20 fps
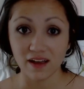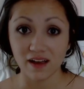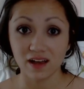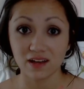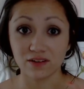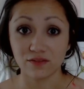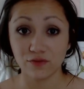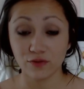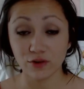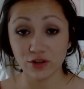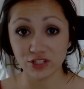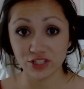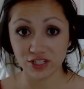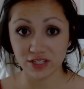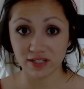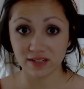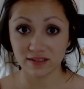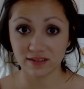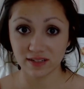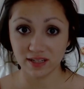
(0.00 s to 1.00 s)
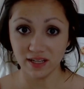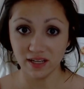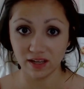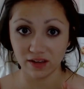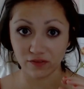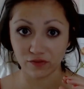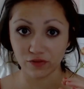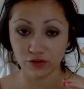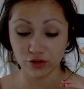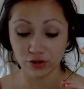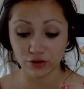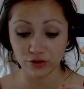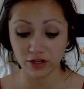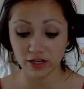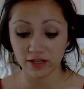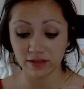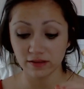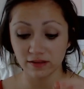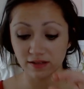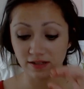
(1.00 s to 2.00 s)
Unfortunately, if you're
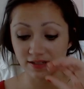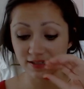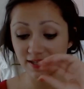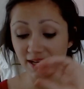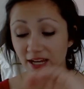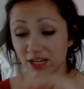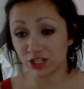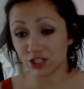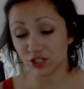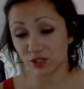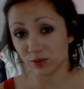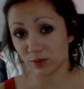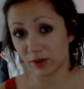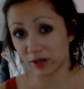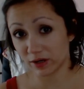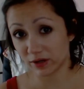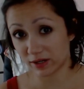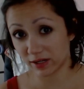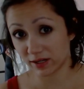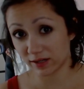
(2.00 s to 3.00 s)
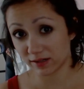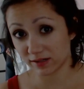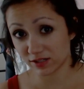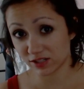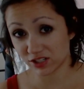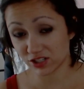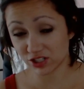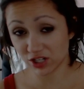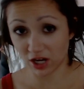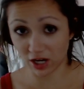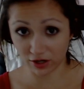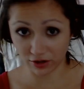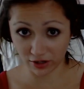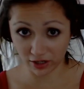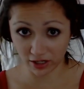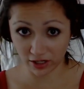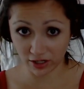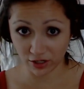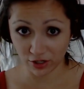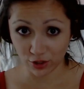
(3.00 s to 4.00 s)
in the Sanctuary
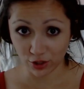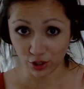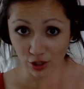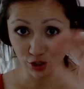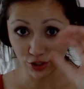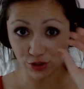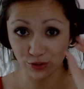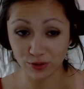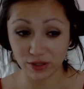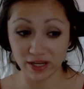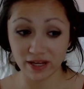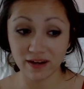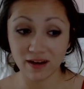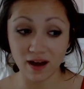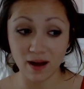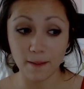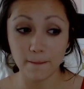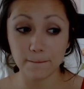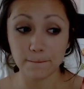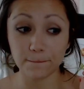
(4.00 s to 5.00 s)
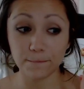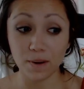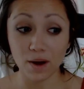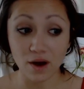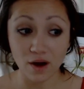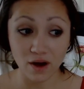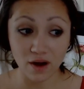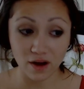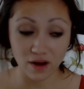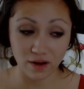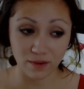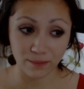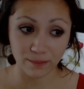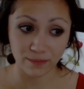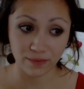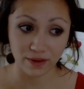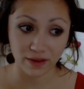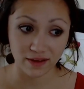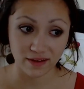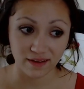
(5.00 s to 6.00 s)
chakra, you cannot
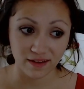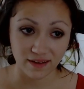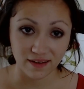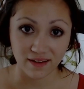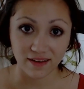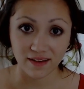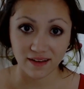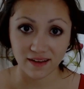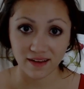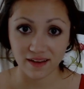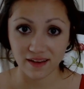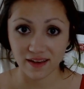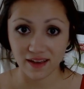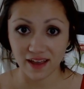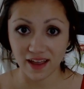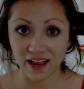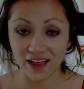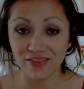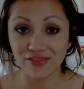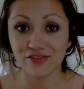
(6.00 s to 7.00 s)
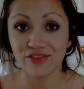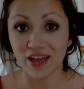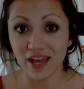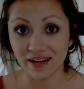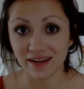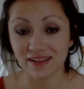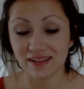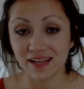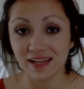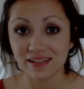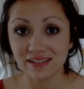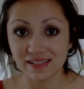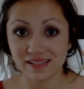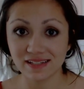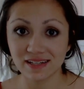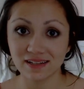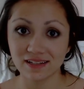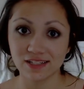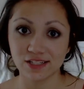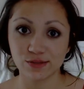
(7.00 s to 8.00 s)
palm and then
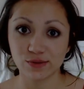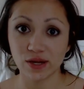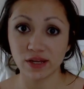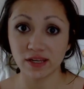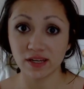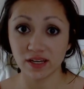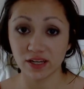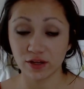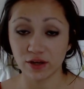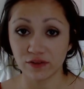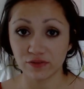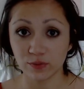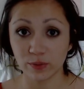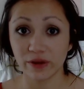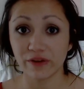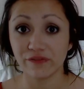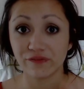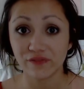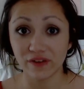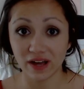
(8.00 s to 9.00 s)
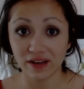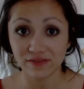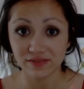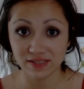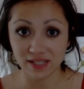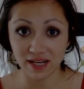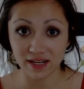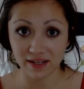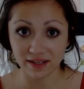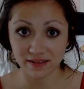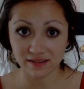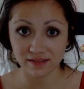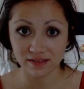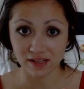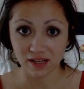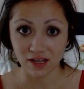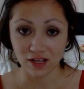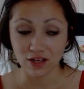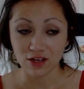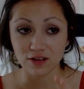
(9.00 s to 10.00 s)
instantly Serenity. You have to wait 5 seconds.
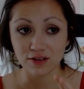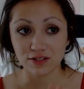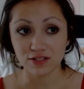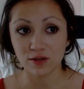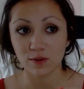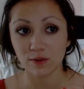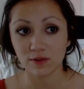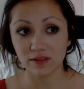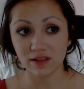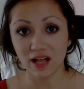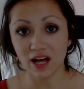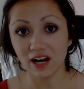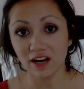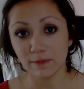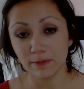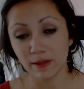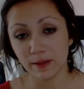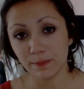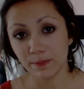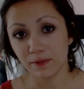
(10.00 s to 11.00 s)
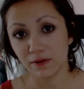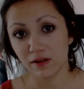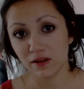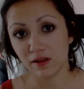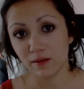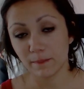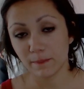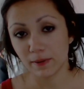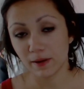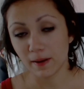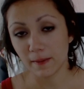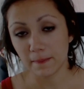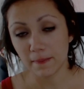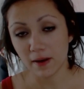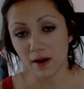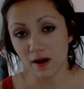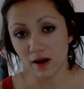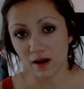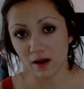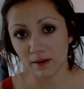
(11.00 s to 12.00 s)
So a lot of people put
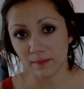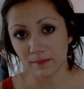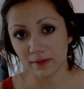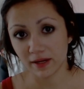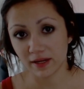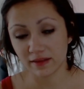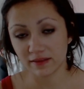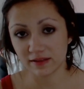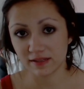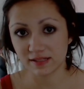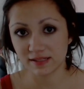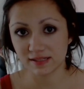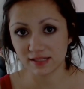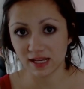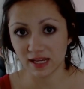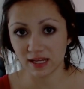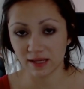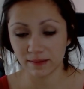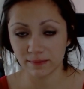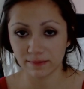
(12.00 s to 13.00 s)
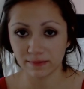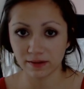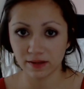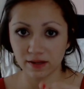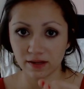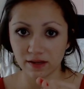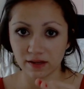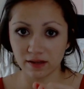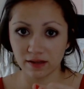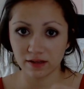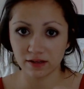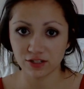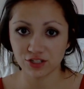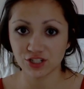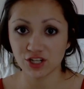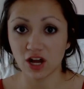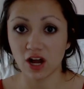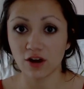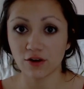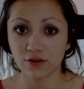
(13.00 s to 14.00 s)
palm in the same
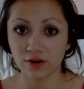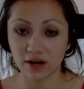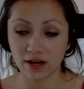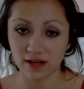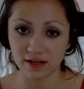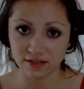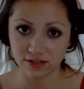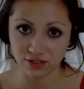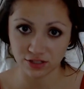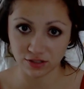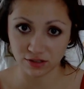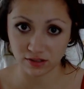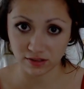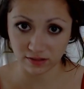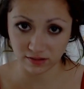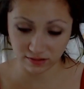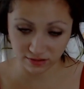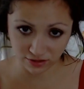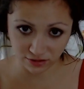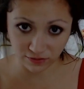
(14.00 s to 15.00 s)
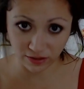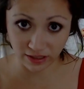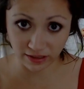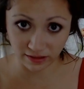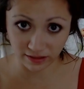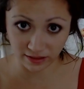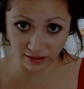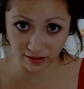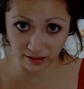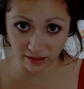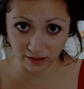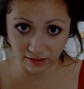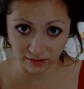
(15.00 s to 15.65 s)
chakra as serenity.